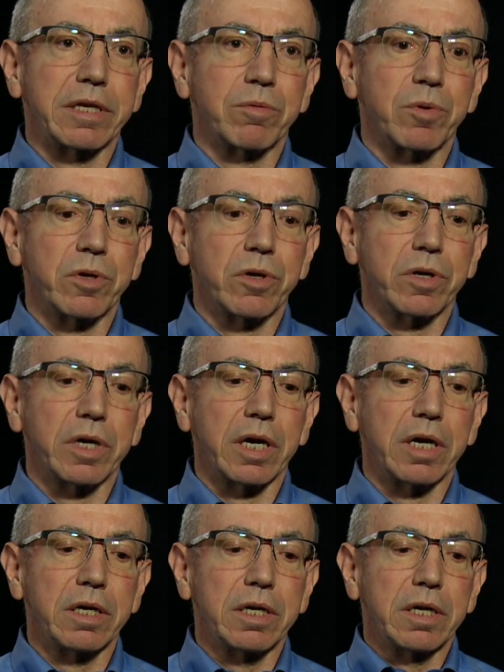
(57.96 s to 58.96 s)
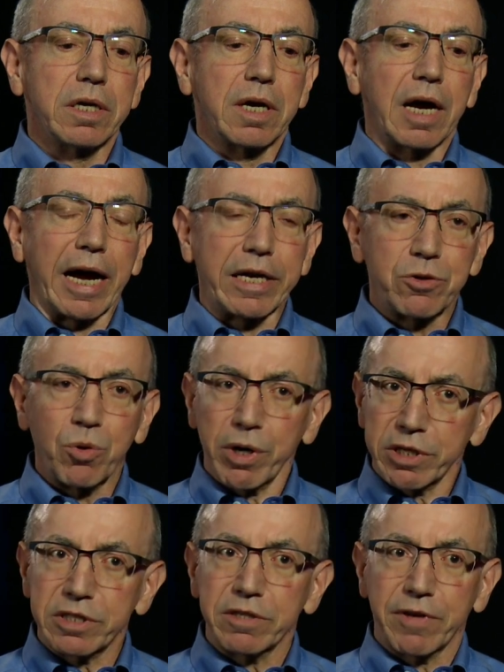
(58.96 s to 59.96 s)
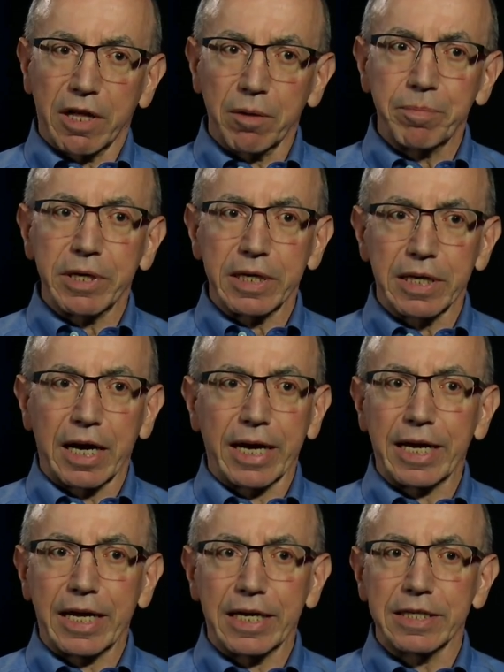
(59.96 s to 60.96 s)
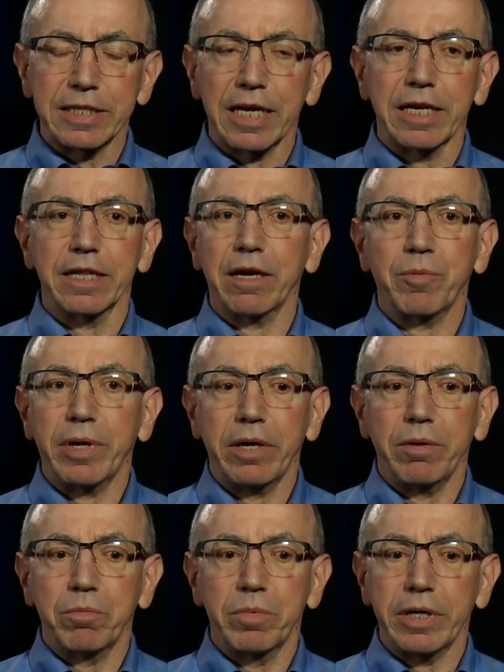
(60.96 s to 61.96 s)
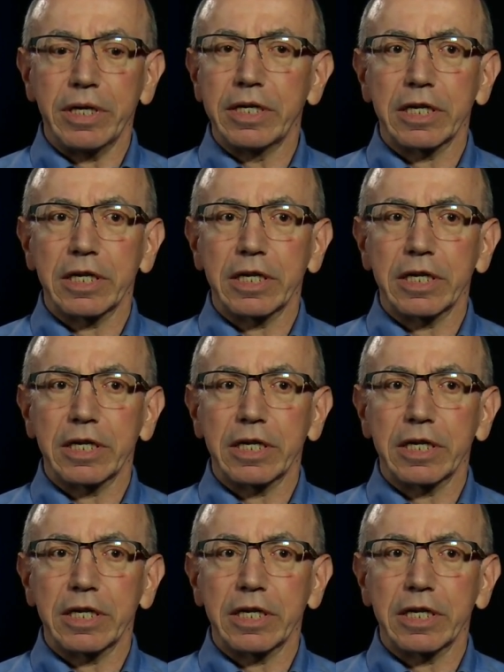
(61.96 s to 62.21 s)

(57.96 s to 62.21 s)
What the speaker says: were high torques developing in the high gain antenna that we didn't